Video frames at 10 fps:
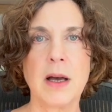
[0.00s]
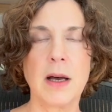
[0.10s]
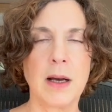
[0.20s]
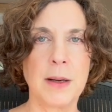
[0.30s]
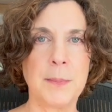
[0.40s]

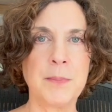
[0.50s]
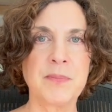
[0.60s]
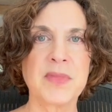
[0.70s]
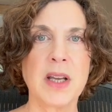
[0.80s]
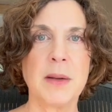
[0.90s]

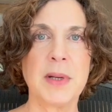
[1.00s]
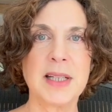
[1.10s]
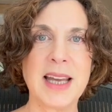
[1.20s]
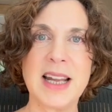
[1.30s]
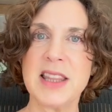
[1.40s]
But
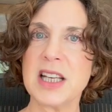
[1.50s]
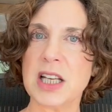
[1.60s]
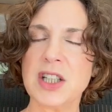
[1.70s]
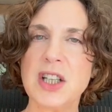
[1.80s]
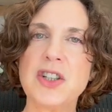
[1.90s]
again, I think
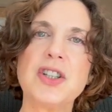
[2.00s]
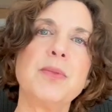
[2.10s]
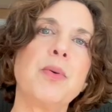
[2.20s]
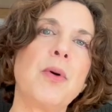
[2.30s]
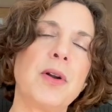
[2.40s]
it's just
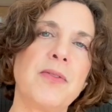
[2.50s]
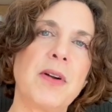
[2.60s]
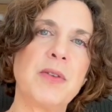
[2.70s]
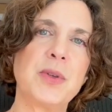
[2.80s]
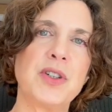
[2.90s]
important for
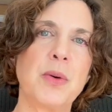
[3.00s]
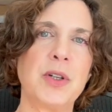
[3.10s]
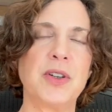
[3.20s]
everyone to know when